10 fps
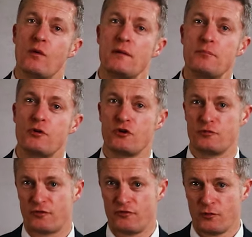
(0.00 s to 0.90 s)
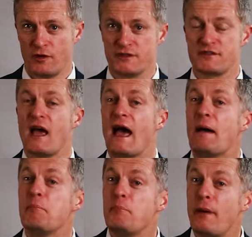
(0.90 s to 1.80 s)
will improve performance
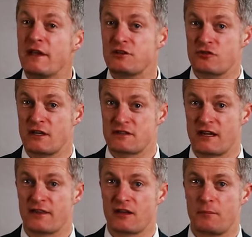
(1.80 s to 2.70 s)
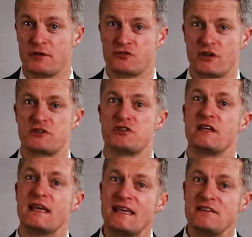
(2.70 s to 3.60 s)
and best translate the company
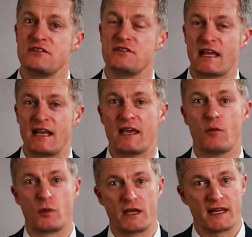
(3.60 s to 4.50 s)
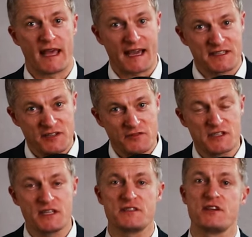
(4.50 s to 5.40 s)
strategy into the daily and weekly
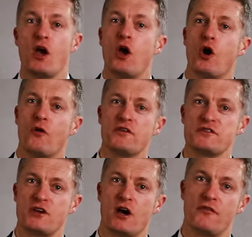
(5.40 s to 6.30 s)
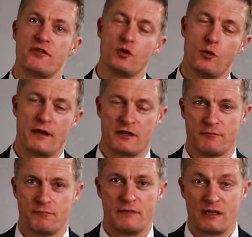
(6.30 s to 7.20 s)
activities of the staff that your
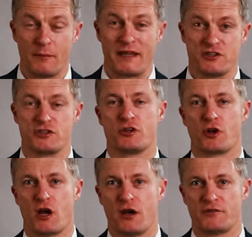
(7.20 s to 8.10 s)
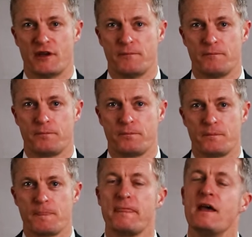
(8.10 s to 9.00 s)
man middle managers look after.
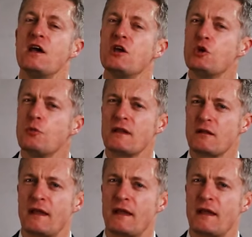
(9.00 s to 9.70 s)
Your middle